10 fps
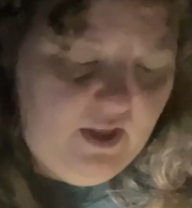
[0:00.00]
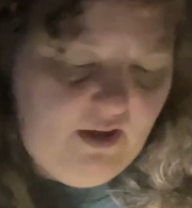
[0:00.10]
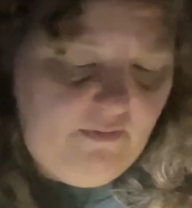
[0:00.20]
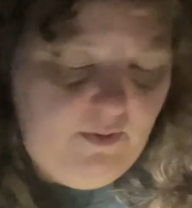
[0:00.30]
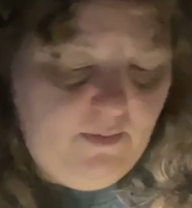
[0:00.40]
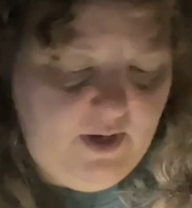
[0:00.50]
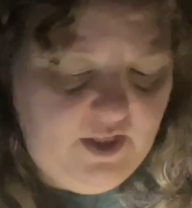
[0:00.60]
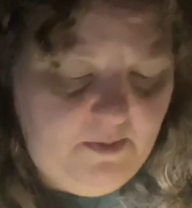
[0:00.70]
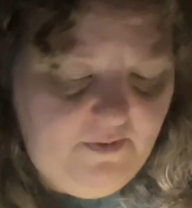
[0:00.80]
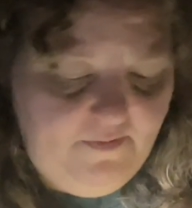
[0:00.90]
If we run to
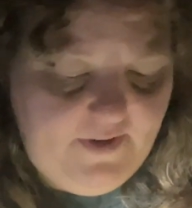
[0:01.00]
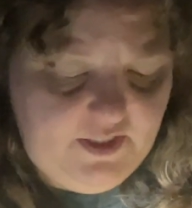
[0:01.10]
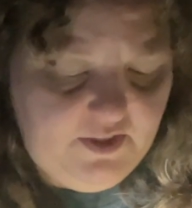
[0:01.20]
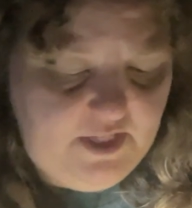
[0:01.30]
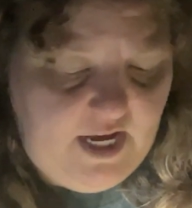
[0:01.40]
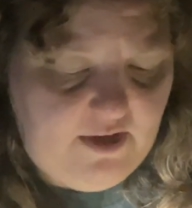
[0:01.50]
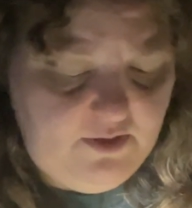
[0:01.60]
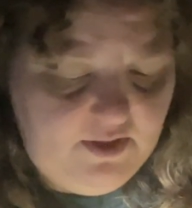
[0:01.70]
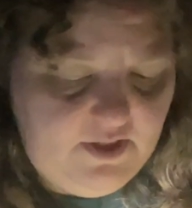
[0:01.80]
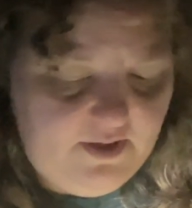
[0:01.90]
the professor's
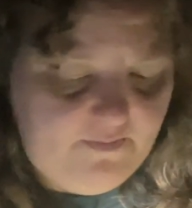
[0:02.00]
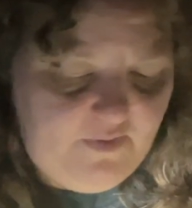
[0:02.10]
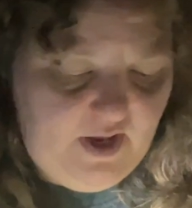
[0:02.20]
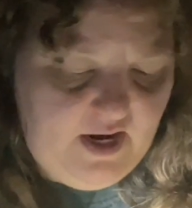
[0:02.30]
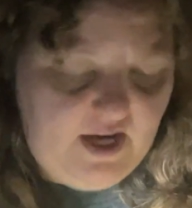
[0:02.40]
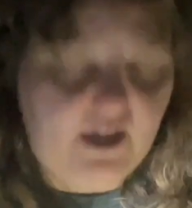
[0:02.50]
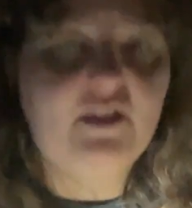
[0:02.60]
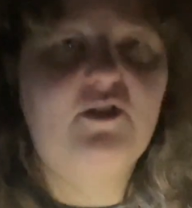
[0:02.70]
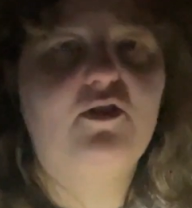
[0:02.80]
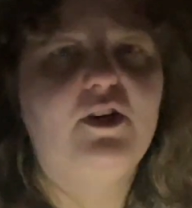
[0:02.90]
house and knock on
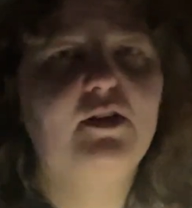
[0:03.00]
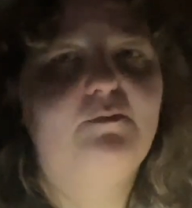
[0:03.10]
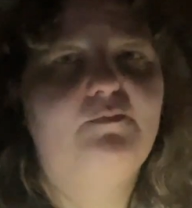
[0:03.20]
the door,